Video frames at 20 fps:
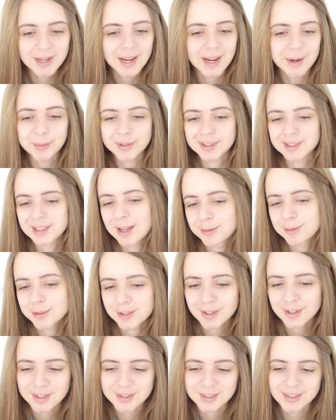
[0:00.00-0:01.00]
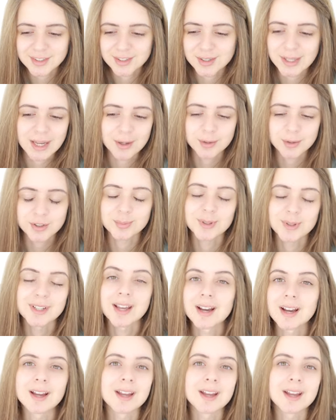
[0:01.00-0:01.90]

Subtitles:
I would love to learn this language, but